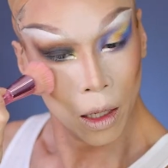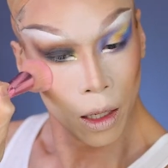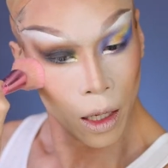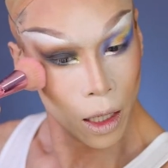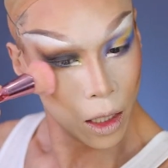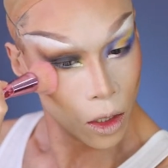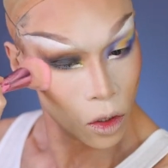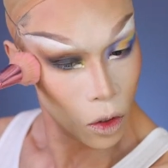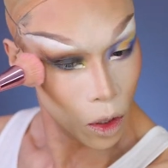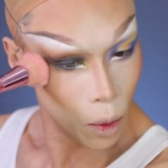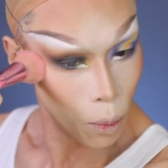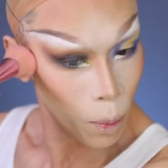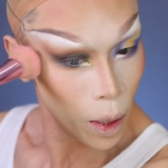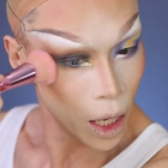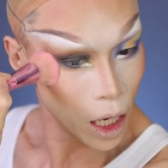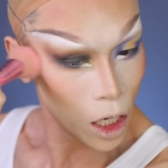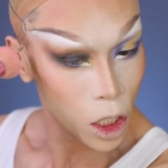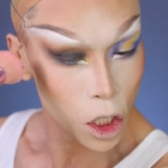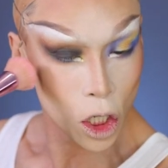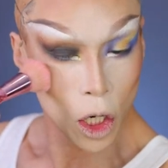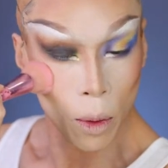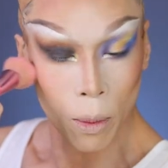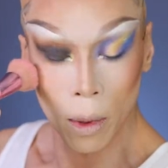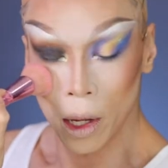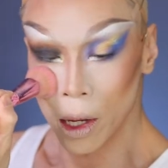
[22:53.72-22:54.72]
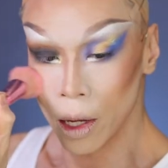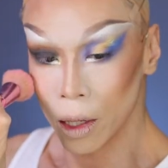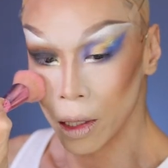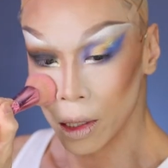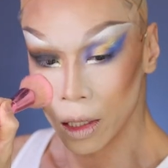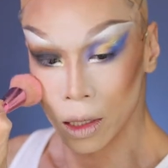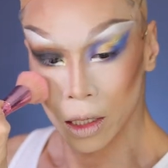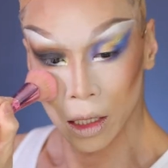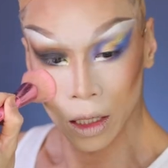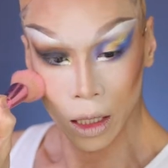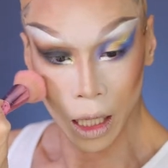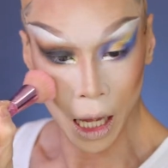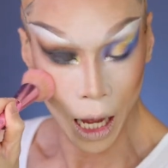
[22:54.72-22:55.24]
Okay, so the pink shimmer
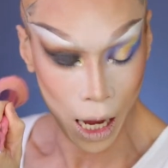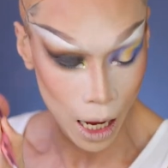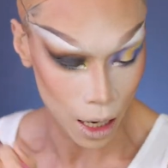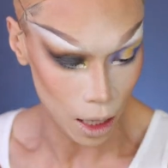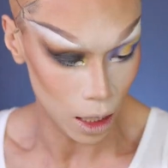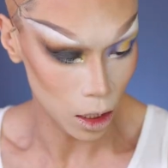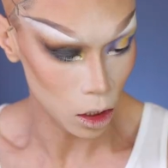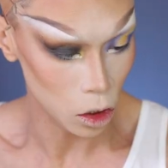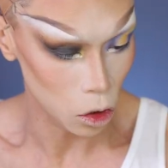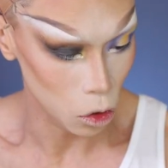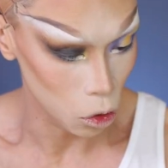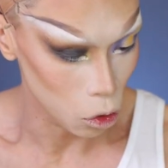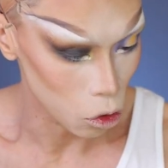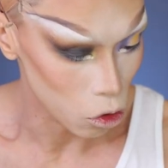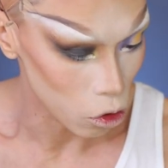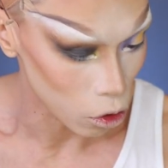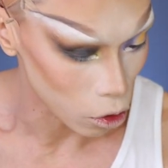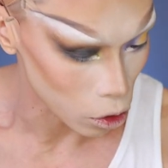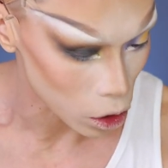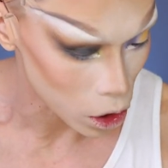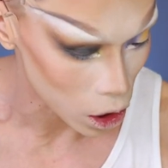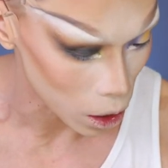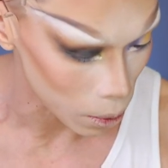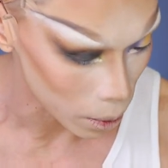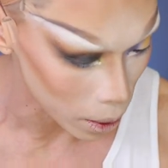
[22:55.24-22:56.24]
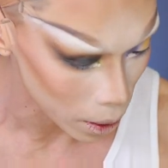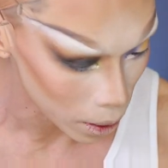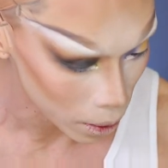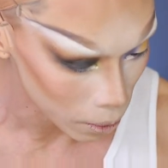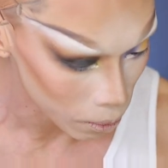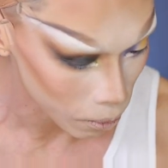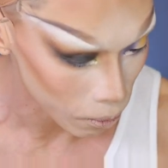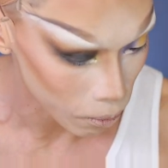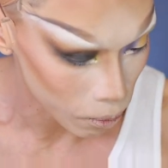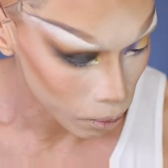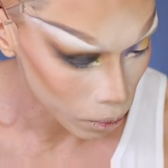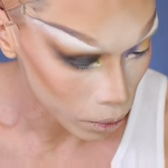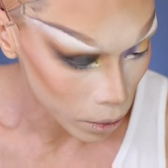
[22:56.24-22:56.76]
and this neutral shimmer.
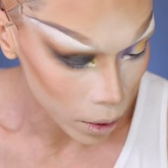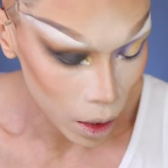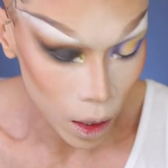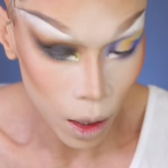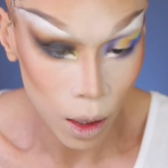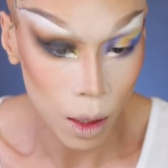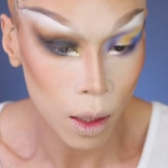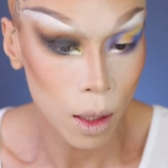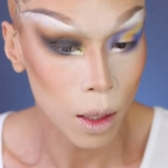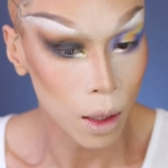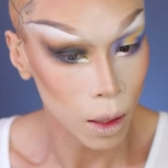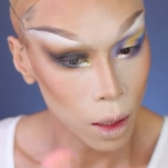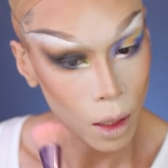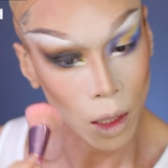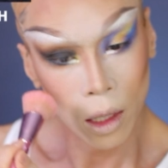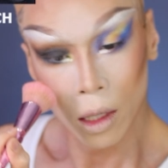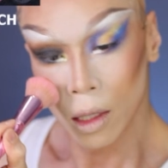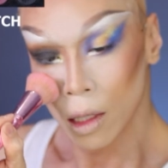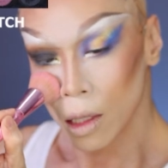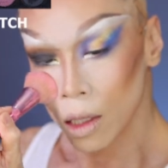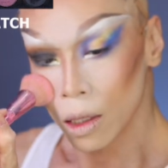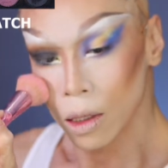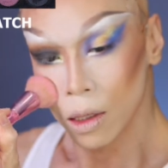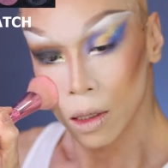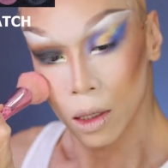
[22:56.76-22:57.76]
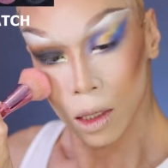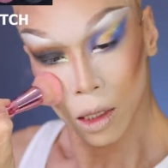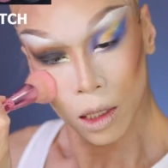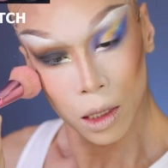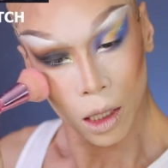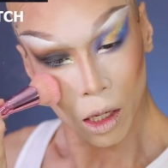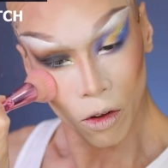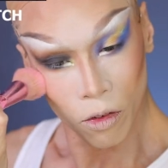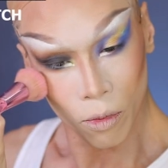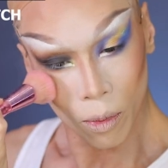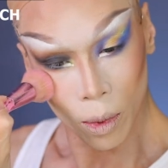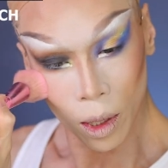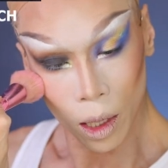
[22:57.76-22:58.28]
Let's
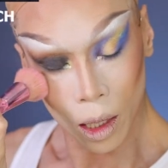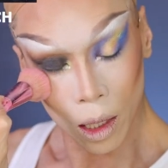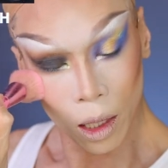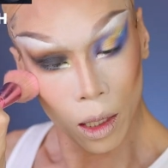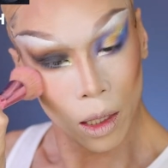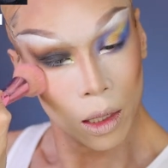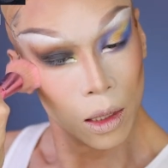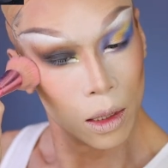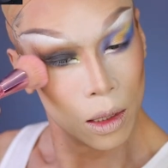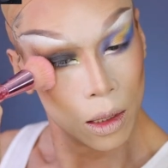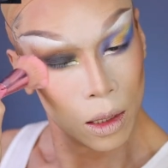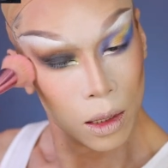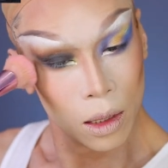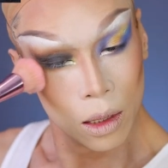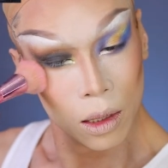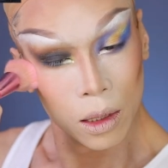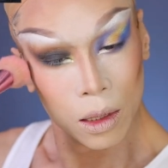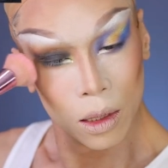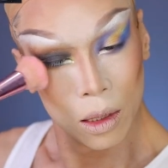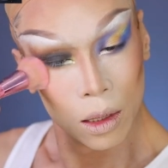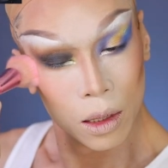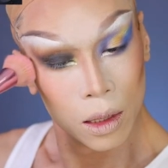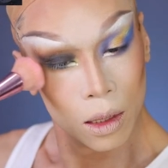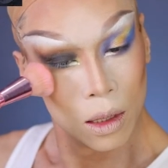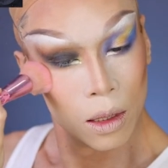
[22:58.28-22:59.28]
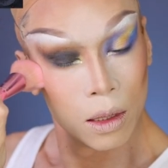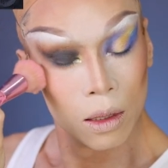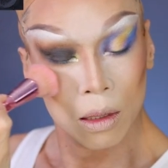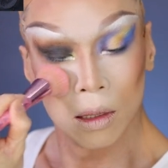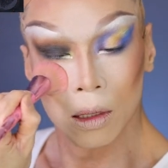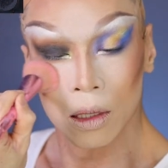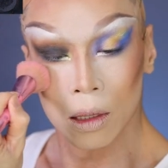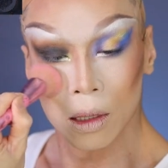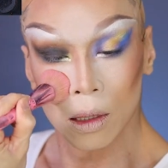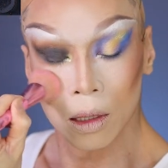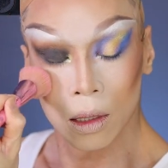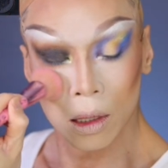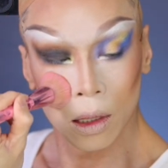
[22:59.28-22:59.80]
give me
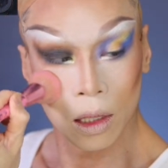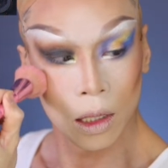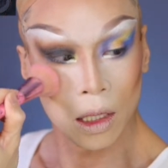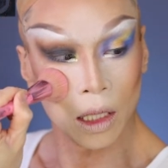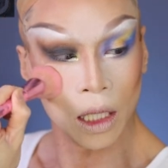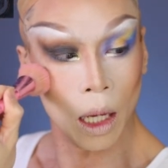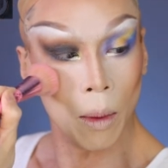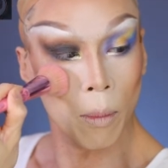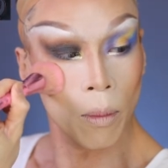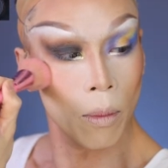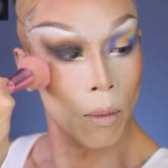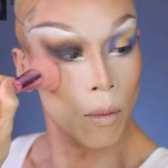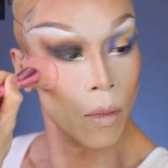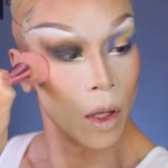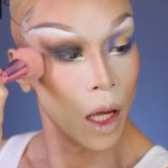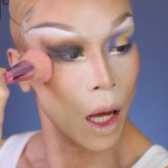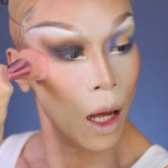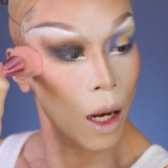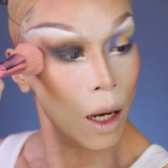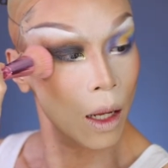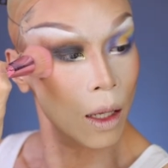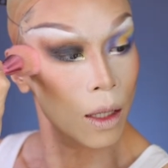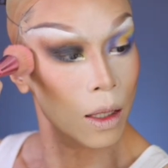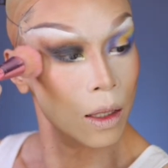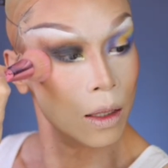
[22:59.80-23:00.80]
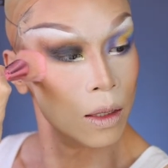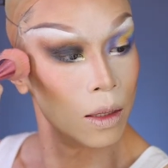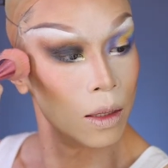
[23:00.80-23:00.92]
some color.